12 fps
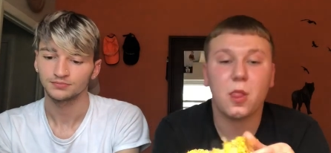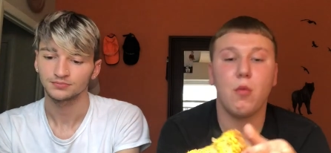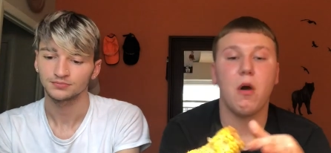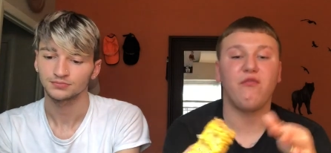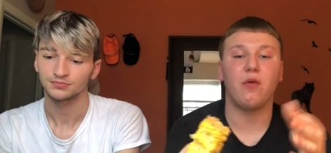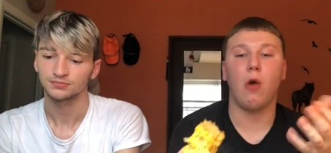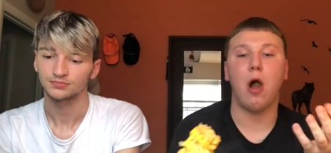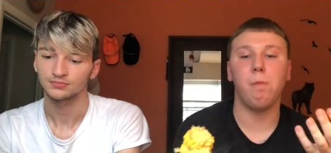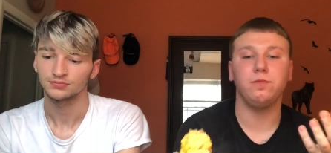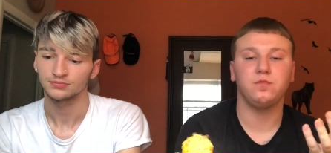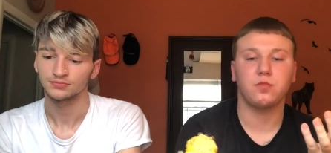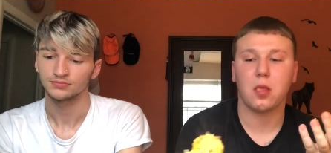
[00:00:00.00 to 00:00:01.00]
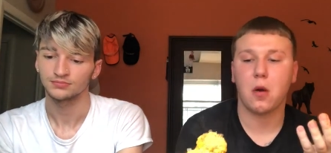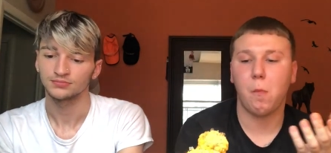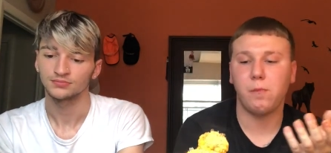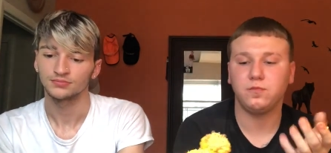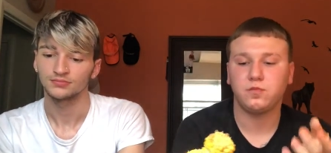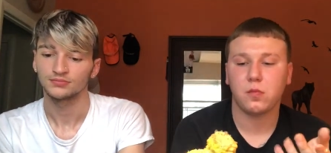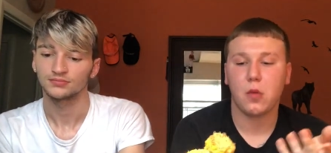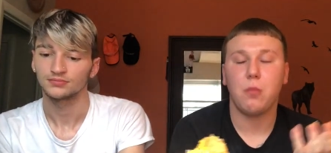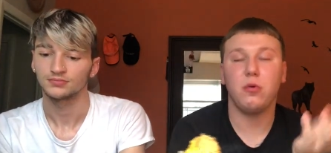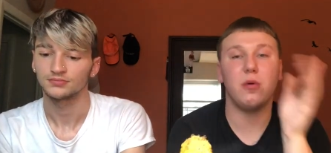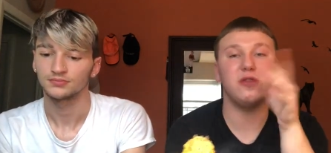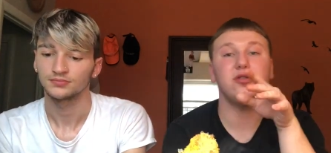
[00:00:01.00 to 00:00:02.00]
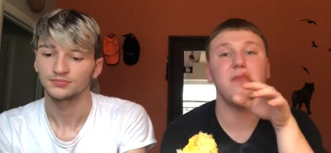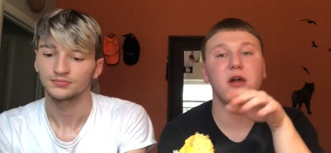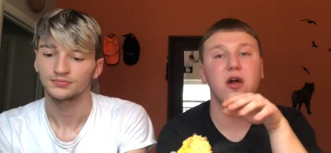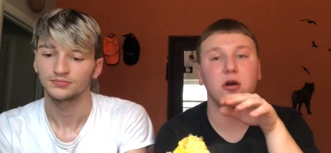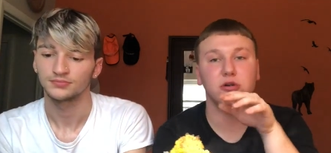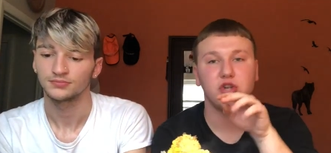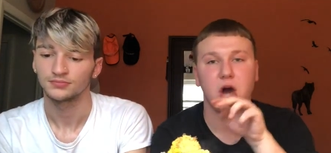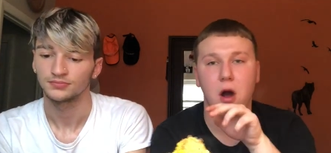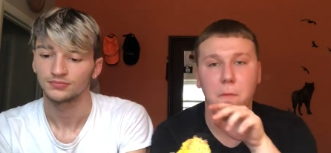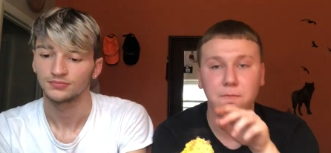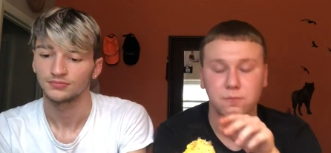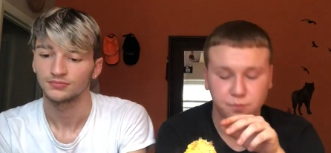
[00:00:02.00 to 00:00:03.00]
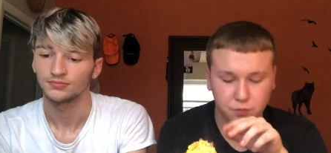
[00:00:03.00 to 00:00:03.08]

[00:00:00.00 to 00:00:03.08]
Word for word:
Speaker 1: Well, for one, we went to my current job,